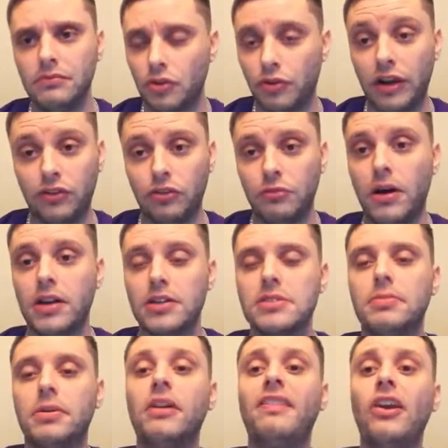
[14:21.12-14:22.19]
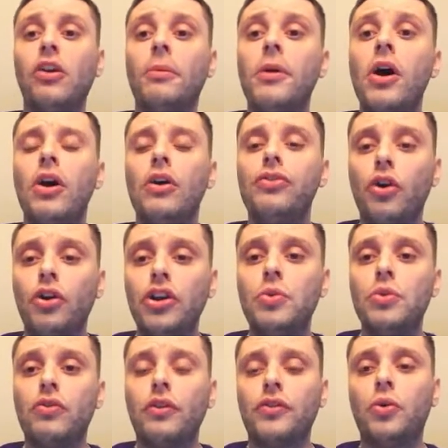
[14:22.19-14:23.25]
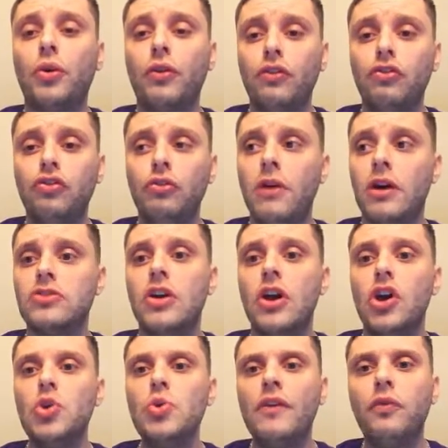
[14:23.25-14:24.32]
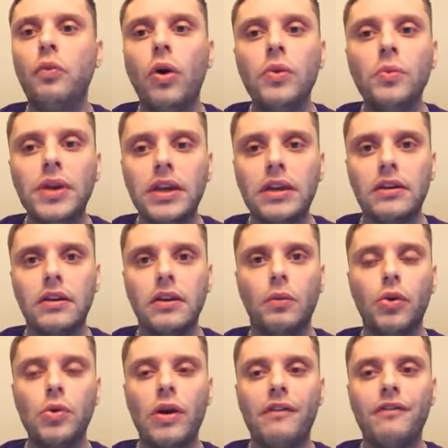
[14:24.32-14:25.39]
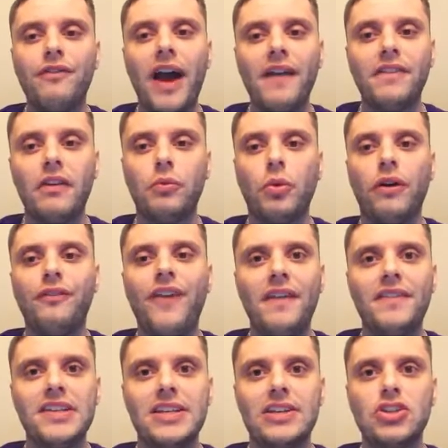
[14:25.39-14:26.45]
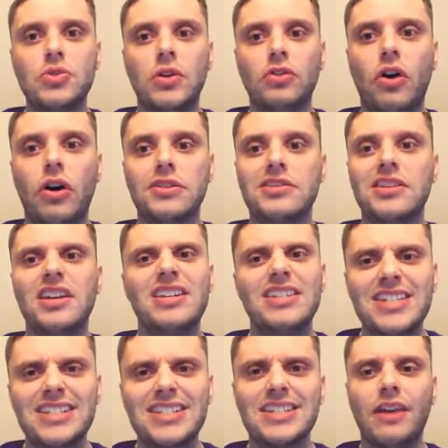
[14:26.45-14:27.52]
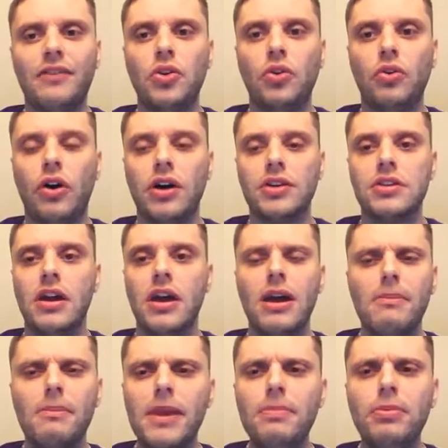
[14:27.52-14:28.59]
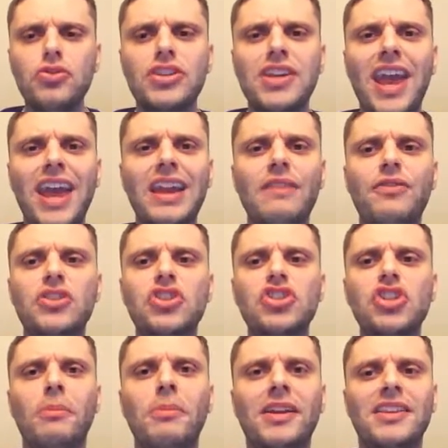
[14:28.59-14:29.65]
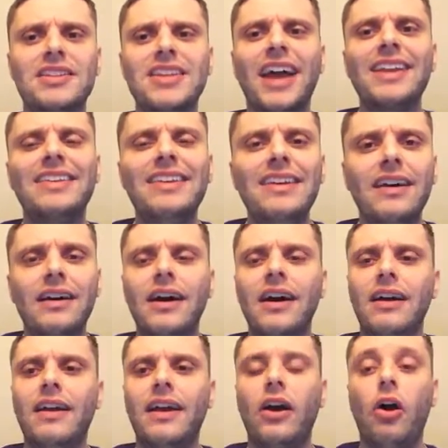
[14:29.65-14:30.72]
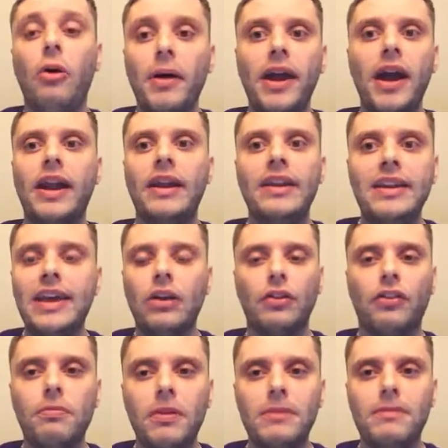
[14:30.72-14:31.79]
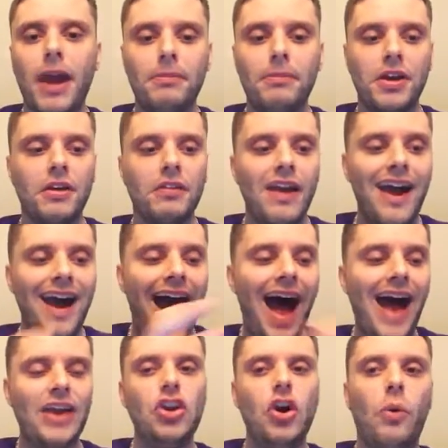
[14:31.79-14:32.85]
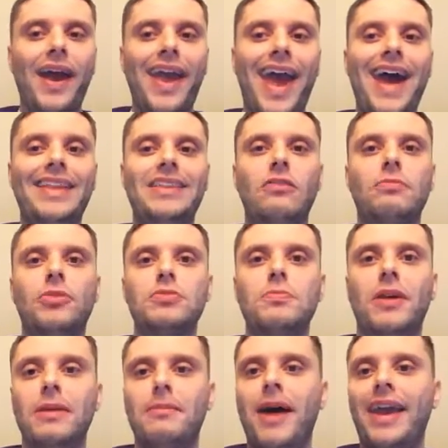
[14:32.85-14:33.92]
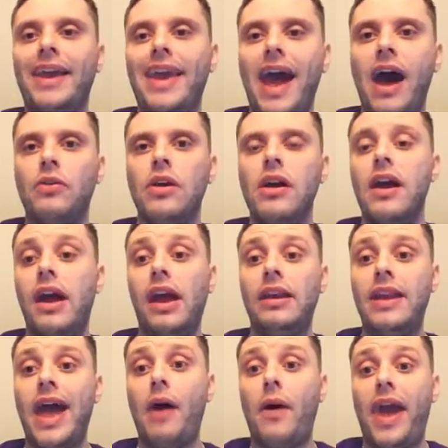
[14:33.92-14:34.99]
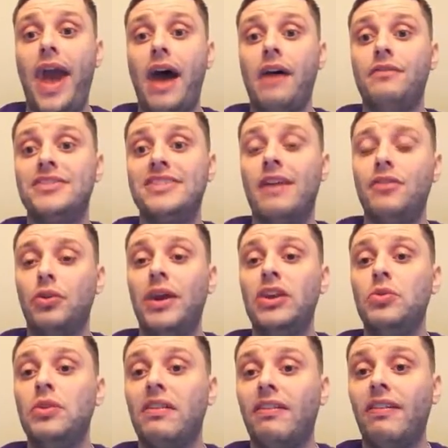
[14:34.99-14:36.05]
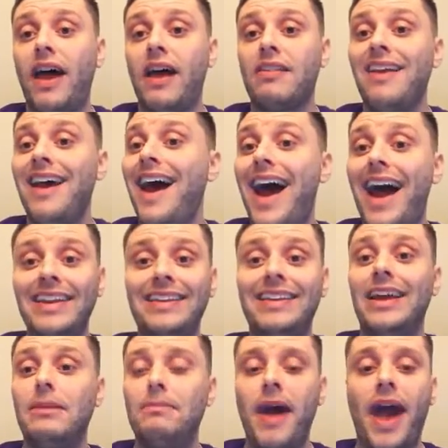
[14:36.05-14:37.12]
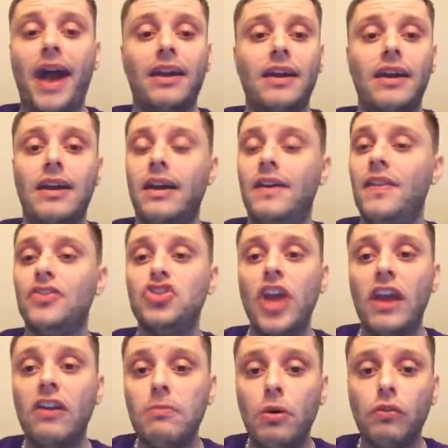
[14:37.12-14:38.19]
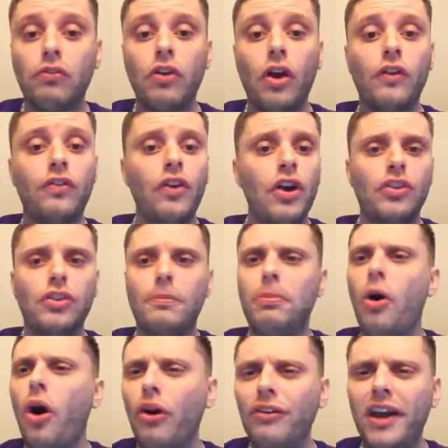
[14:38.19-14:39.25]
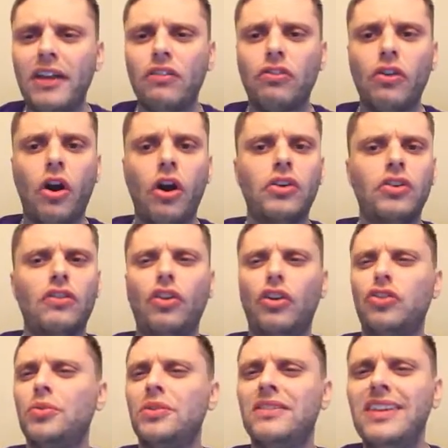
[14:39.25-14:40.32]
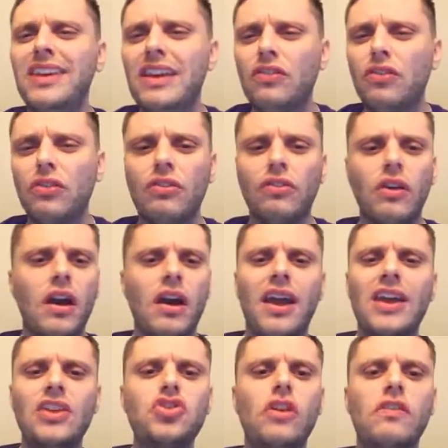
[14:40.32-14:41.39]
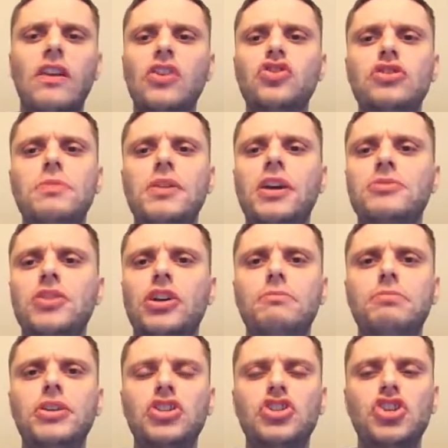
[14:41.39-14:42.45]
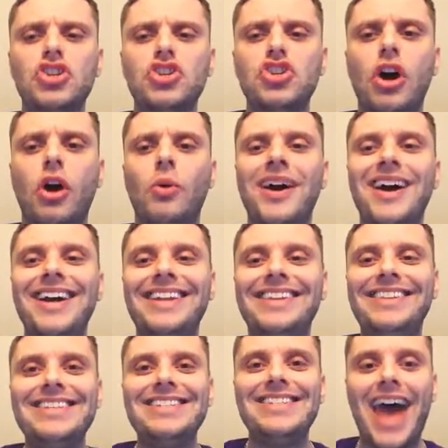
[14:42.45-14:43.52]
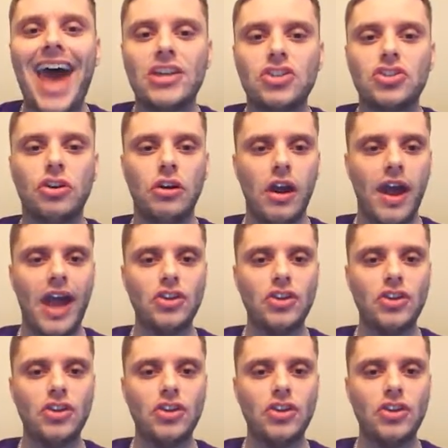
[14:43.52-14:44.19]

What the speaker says: Great 2 months. But let's say you're up 30 units over the course of 2 months. You have 1 week where you have a 5 to 6 unit loss, 6 to 7 unit loss. People just can't even stomach this idea. Like, oh my God, I need to get all this money back because I know I had this much money in my account and now I have 7 or 8 units less. I need to get it back. And then chase mode starts, the parlays start, you start doing teasers. It just becomes a complete shit show, disaster.